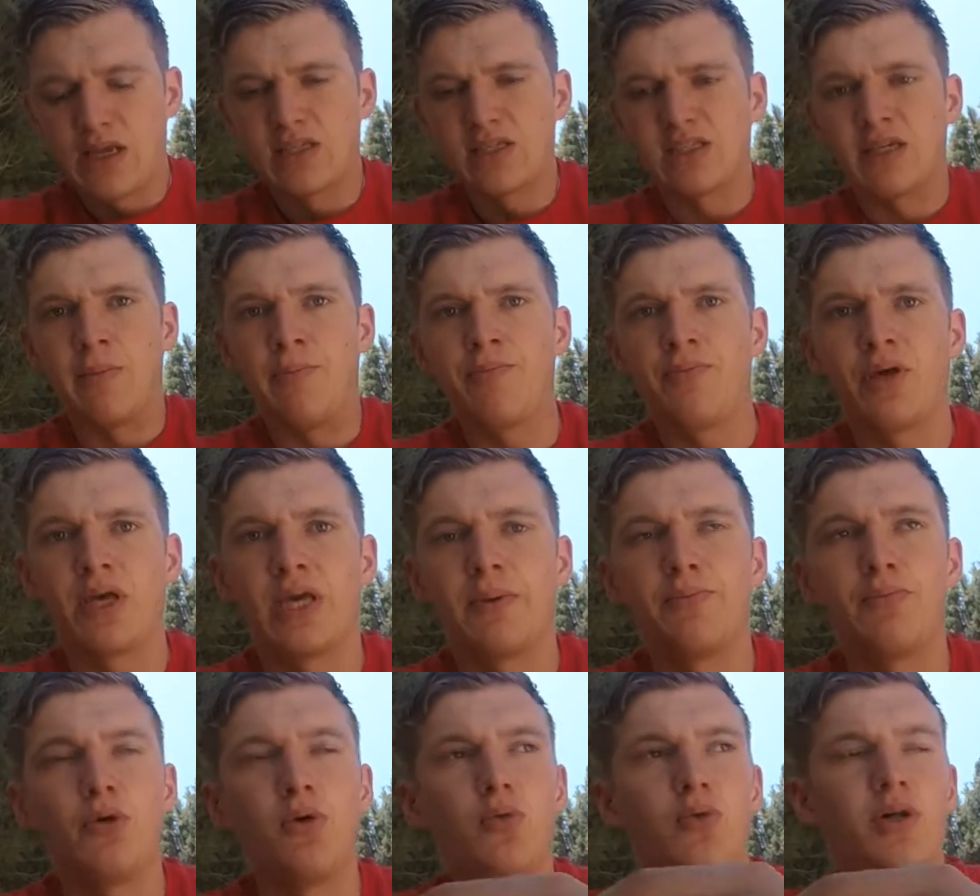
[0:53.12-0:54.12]
Some
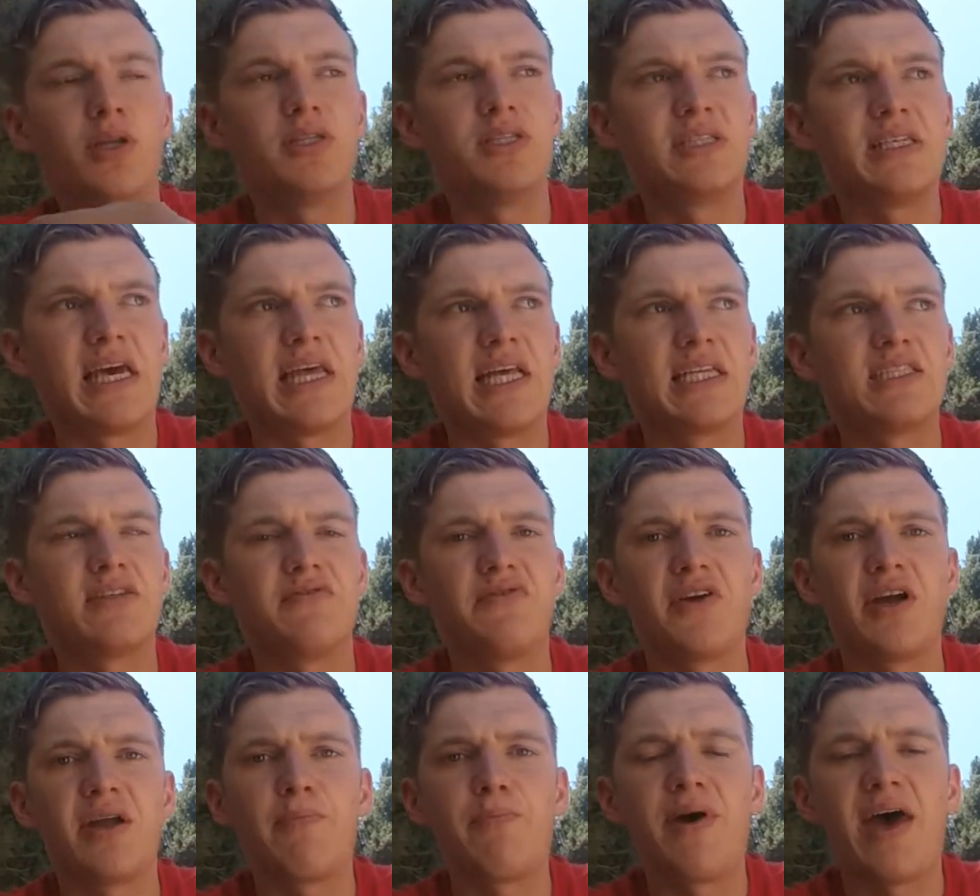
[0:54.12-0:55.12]
people would say that's a
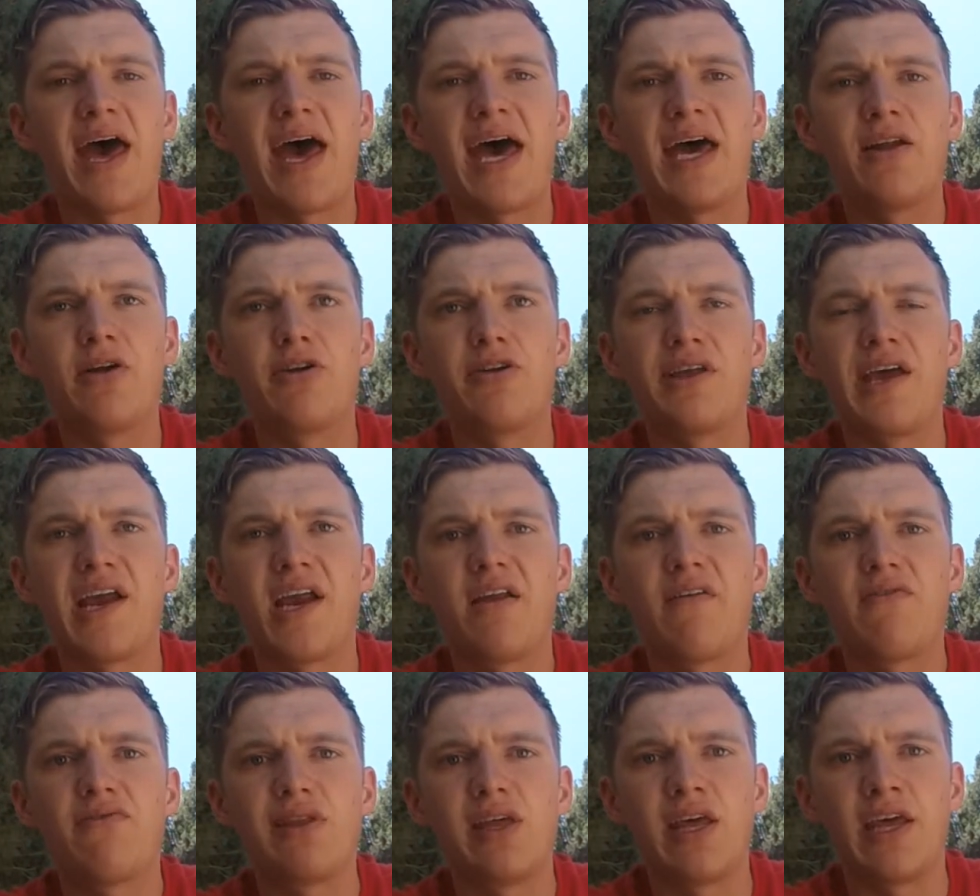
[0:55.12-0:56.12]
very bad or
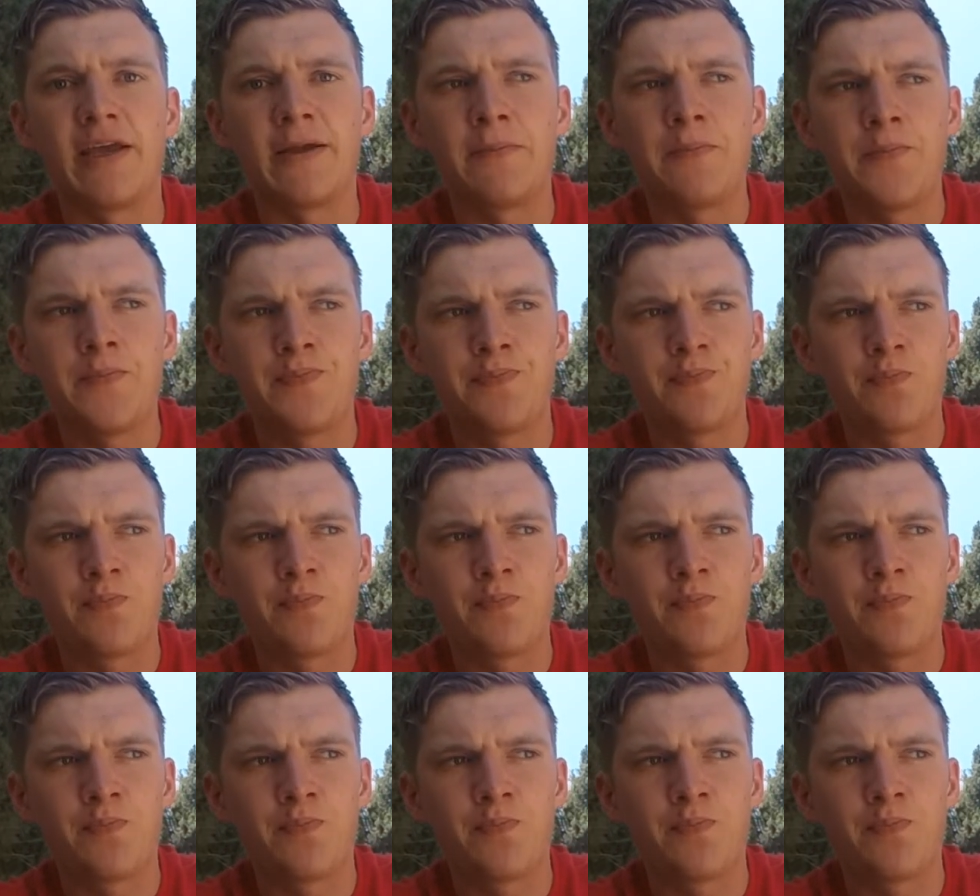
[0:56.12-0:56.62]
negative thing.